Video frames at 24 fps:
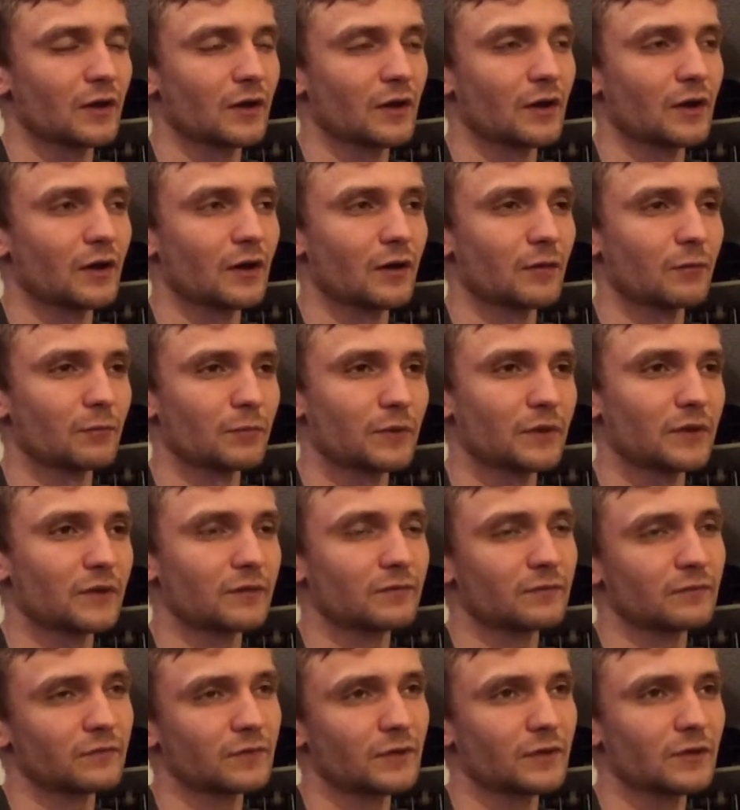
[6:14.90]
Um, but
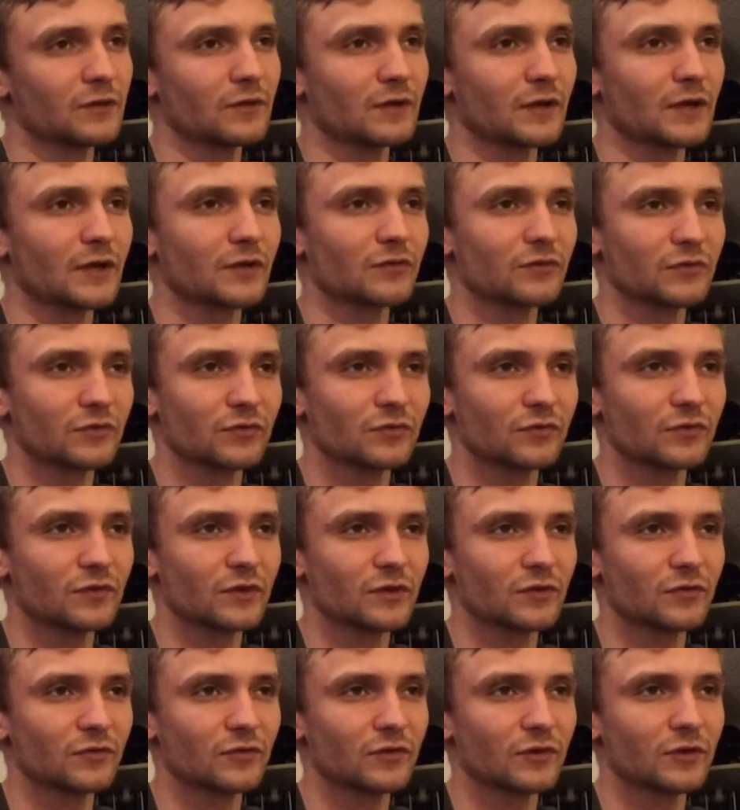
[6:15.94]
nonetheless, it's
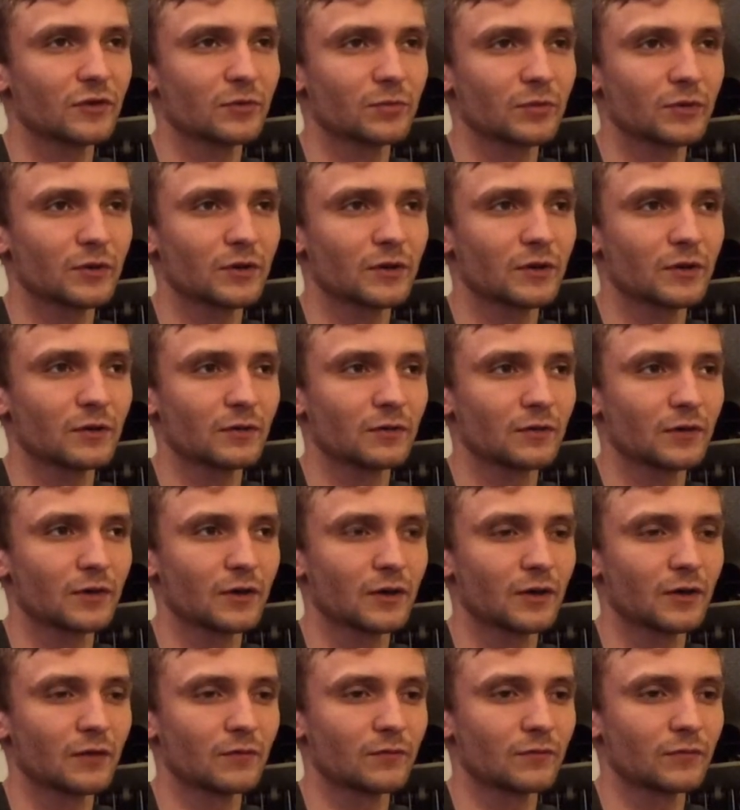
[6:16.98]
it's very pretty.
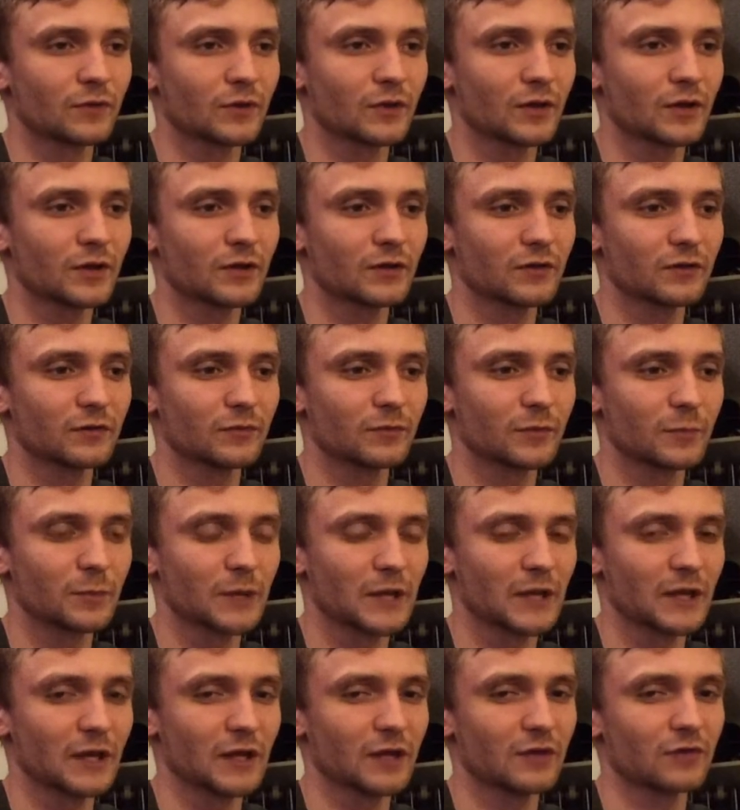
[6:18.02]
Um, a lot of the, the
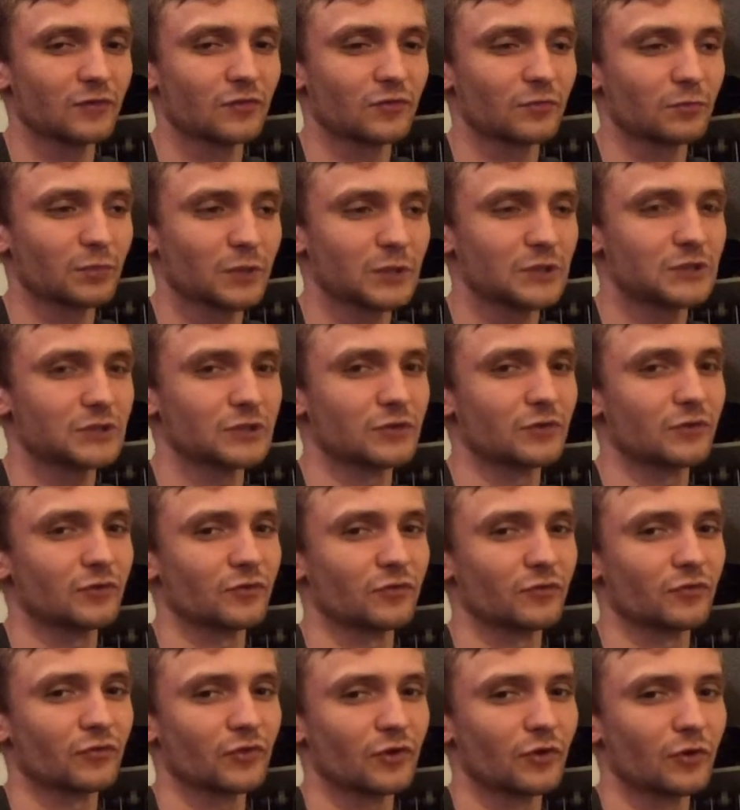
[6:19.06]
paintings and pictures
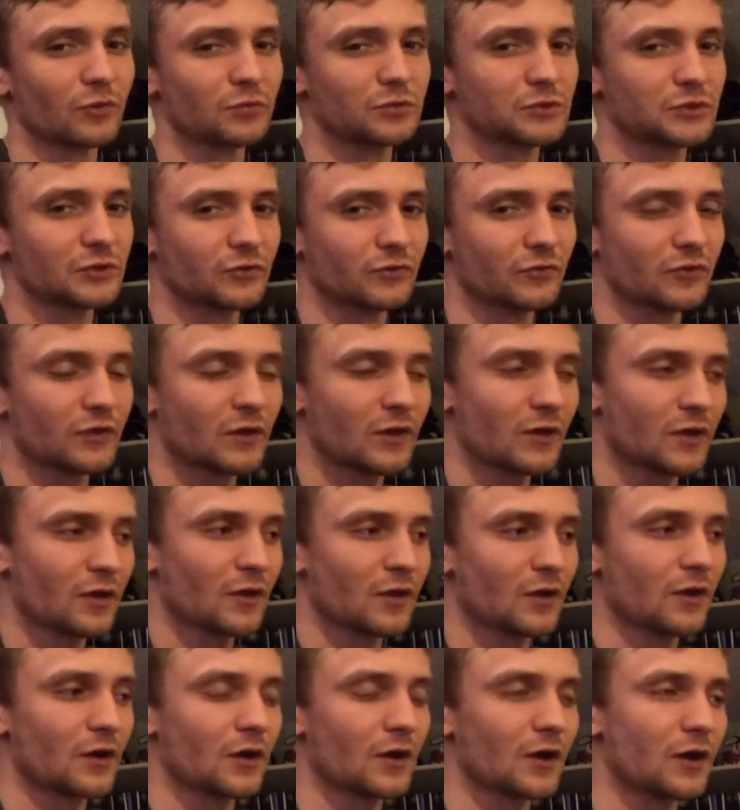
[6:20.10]
and sculptures
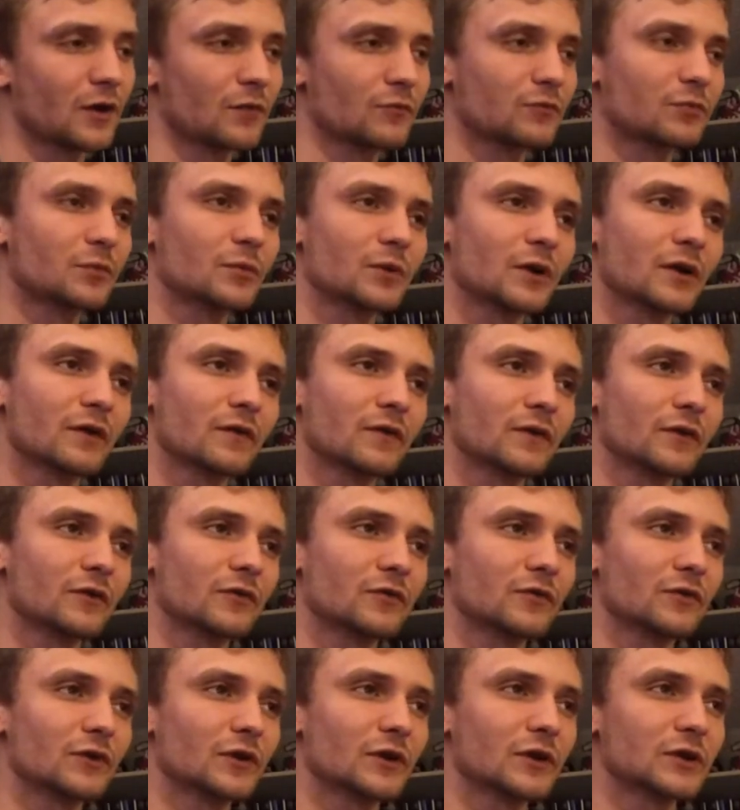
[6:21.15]
um, from around there
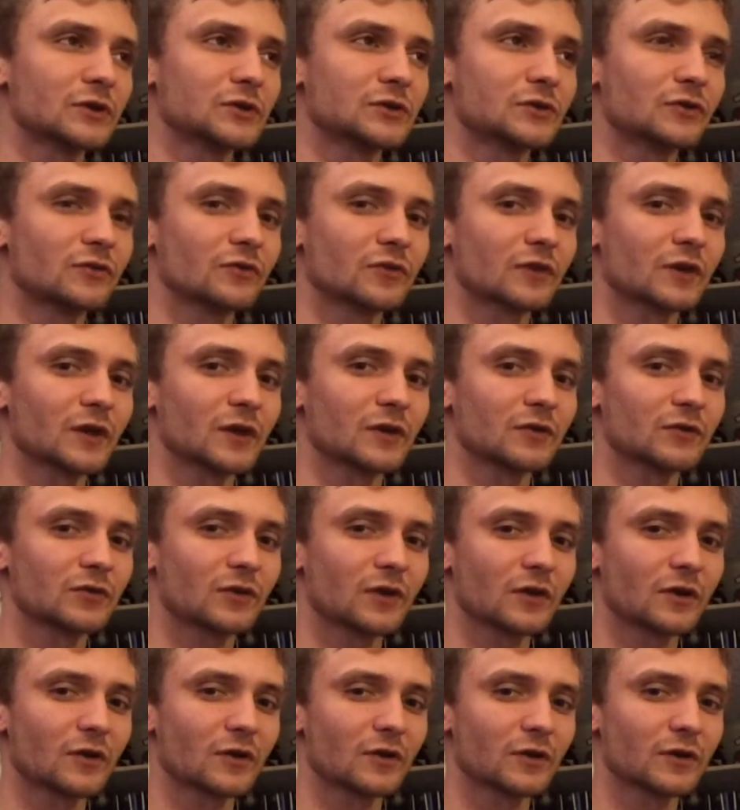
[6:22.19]
is very interesting. I
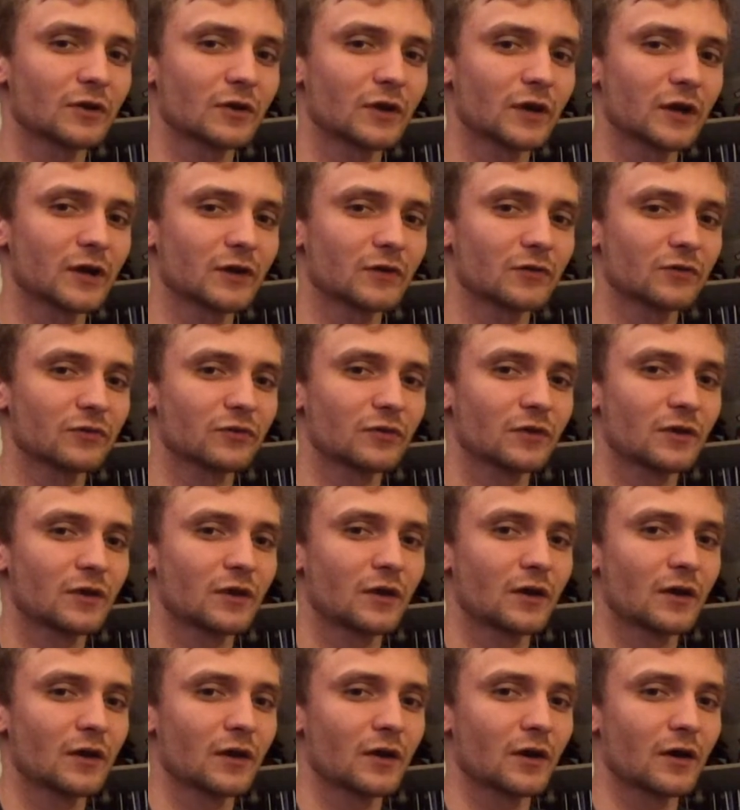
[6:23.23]
took an art class
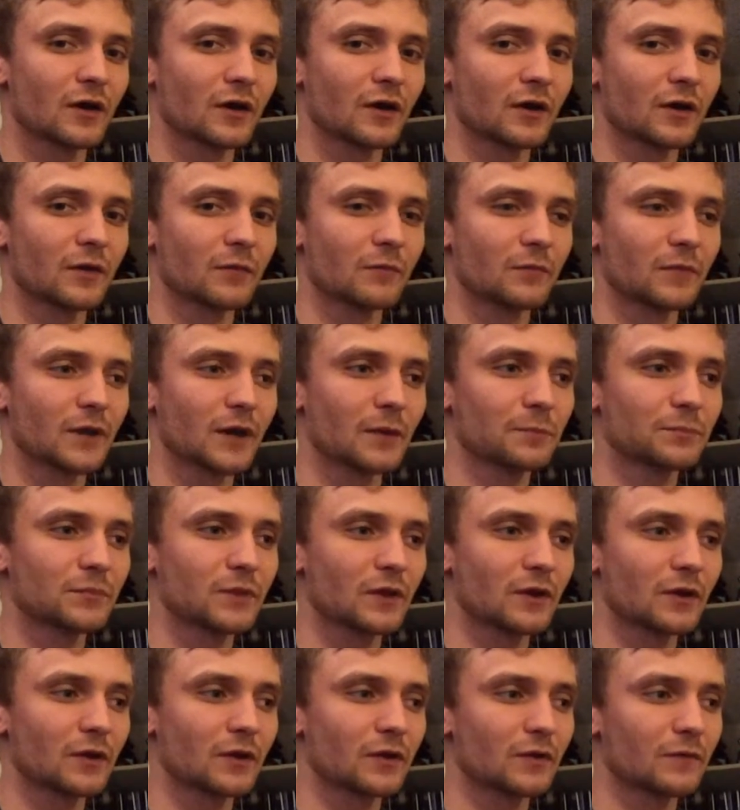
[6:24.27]
um, up
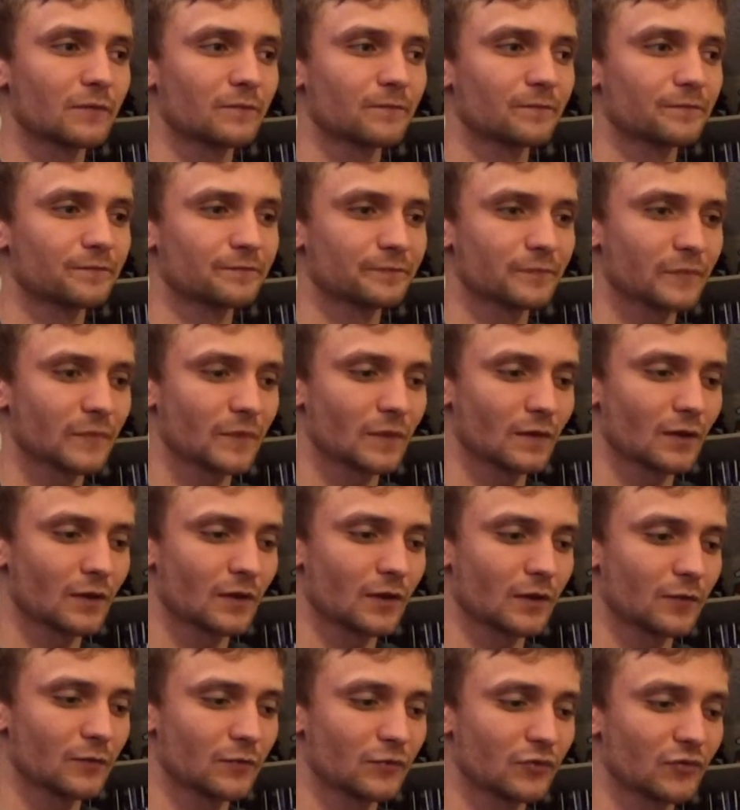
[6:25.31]
there.
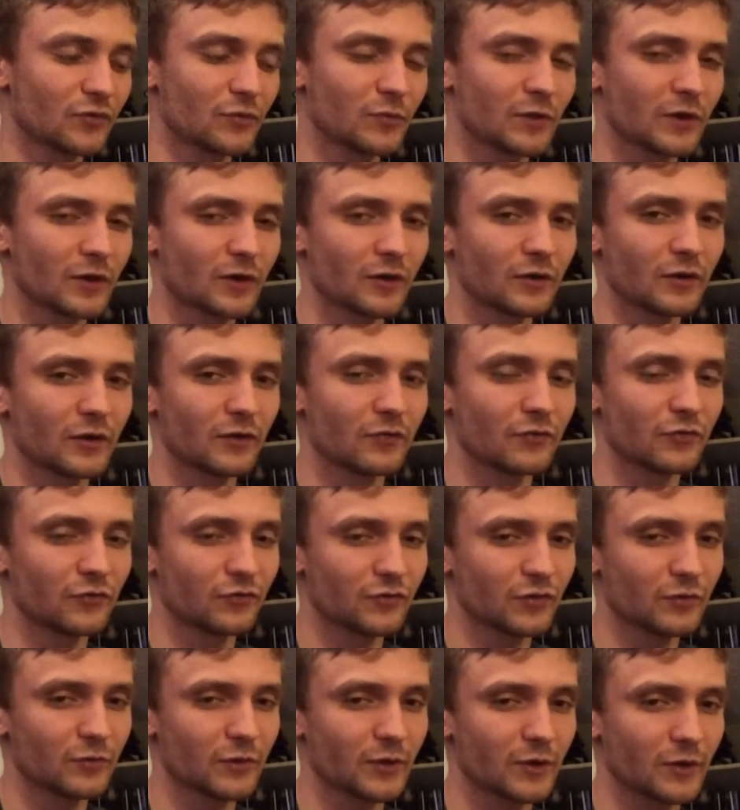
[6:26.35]
Um, you see my art if you
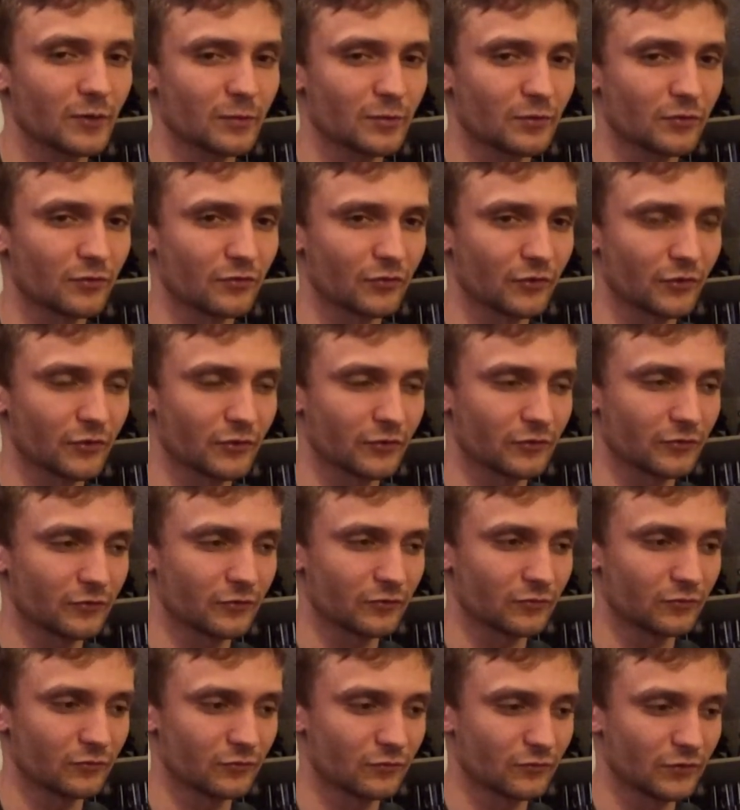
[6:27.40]
see my art profile
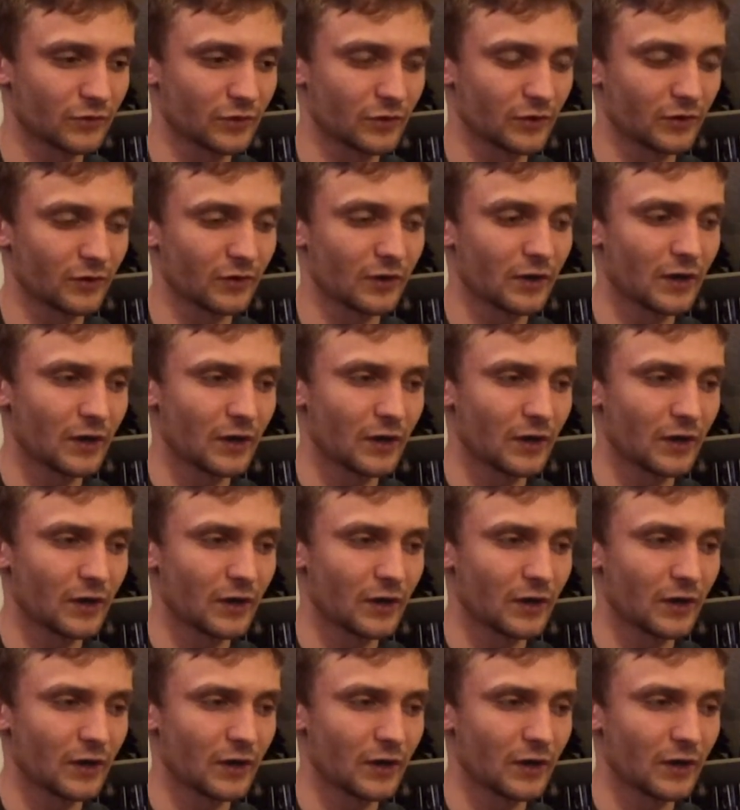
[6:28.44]
video.